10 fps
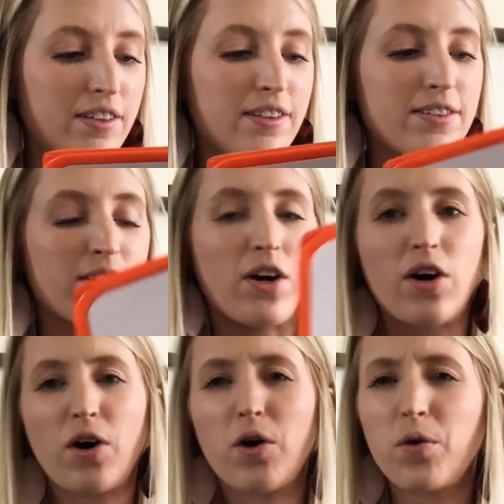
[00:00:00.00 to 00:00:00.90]

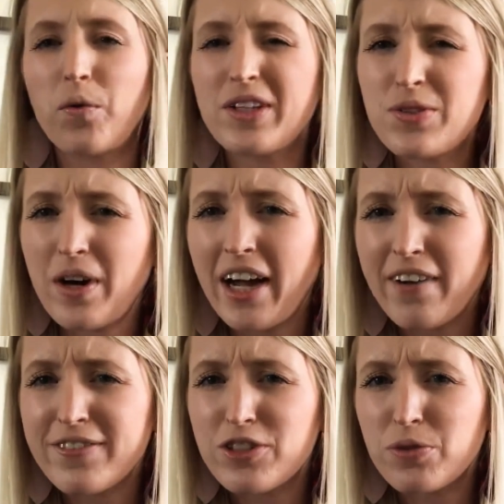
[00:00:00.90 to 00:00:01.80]
So what do I have
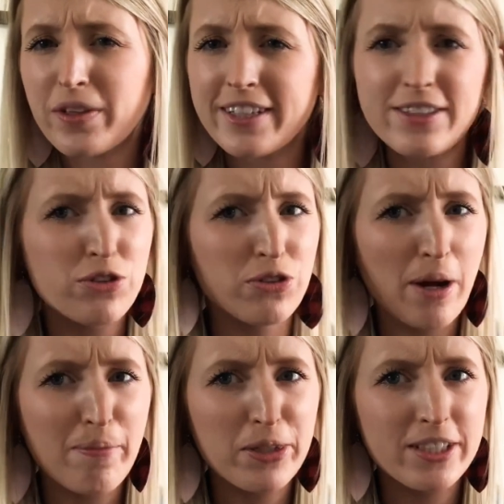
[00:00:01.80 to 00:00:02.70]
to do with these 2
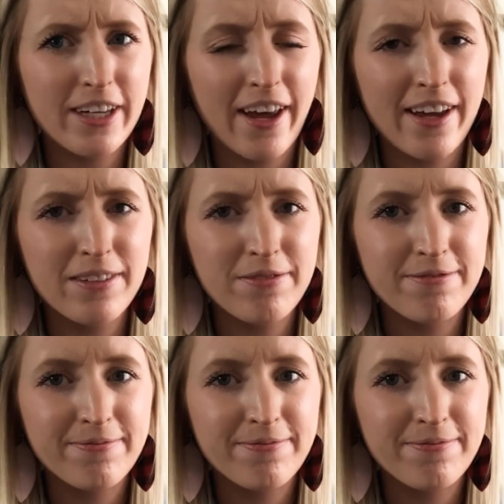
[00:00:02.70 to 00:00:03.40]
numbers again?